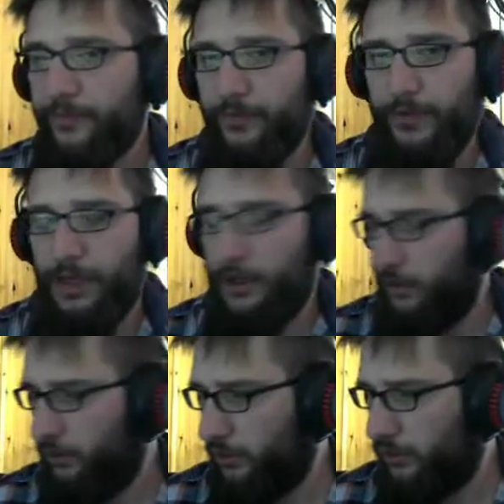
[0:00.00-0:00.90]
And
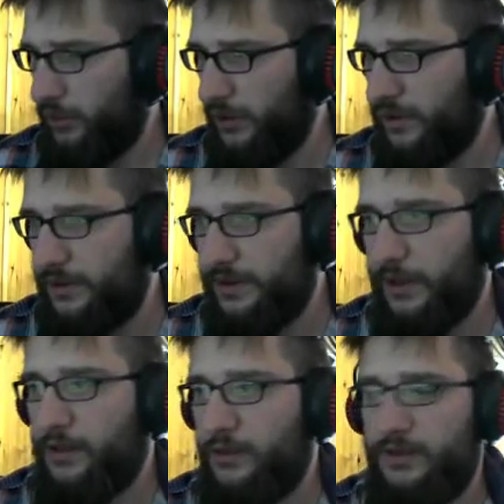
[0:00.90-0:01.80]
look who is
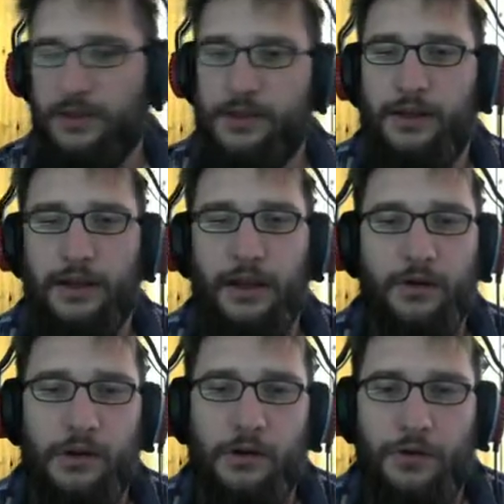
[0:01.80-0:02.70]
there sneaking
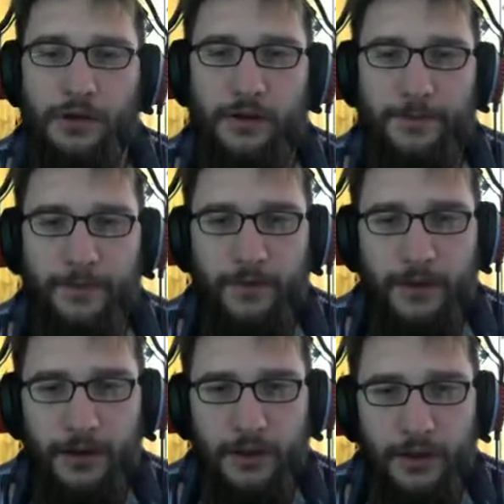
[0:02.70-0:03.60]
around.
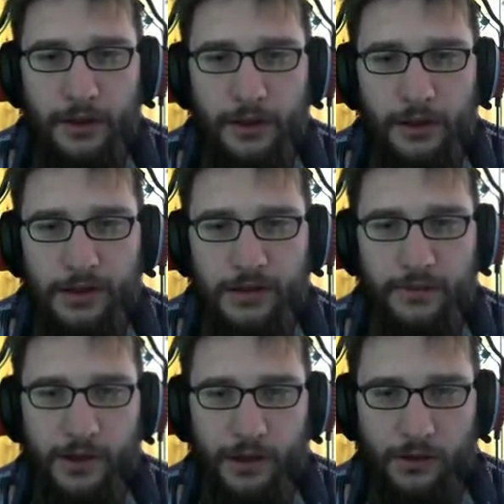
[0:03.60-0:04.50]
It's
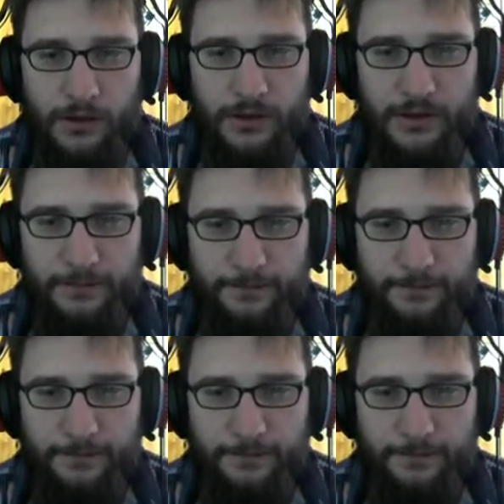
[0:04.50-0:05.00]
Fargoth.